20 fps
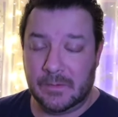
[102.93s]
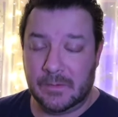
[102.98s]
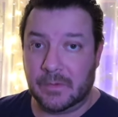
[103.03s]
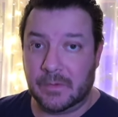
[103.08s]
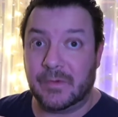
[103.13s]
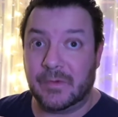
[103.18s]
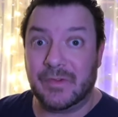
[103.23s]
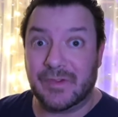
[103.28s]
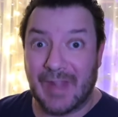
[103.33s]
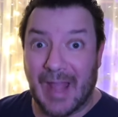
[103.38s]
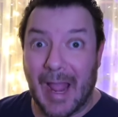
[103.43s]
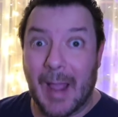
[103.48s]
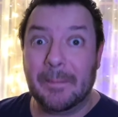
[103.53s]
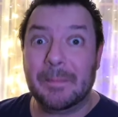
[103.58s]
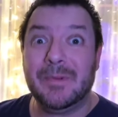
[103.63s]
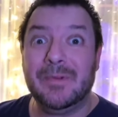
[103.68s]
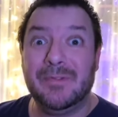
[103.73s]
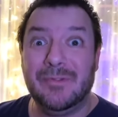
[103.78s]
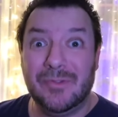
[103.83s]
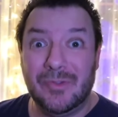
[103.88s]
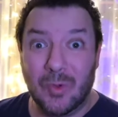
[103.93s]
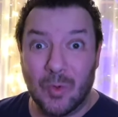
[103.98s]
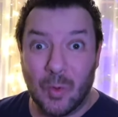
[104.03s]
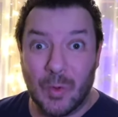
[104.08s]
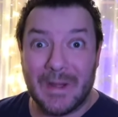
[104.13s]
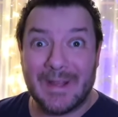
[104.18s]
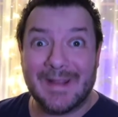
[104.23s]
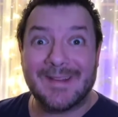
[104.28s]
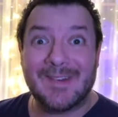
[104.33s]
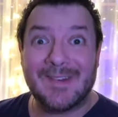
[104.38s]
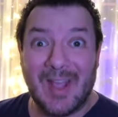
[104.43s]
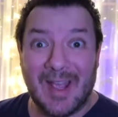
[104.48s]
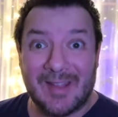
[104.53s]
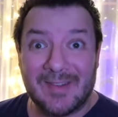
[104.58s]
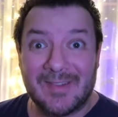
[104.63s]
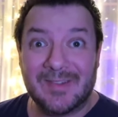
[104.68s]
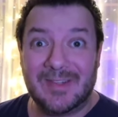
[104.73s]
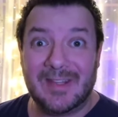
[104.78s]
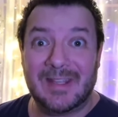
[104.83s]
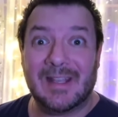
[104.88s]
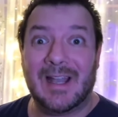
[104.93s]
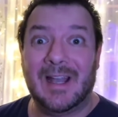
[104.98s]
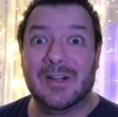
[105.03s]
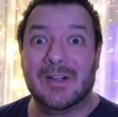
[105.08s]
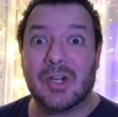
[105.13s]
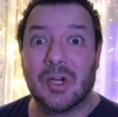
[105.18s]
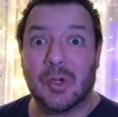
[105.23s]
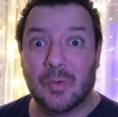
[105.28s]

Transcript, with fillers: to stop doing testing on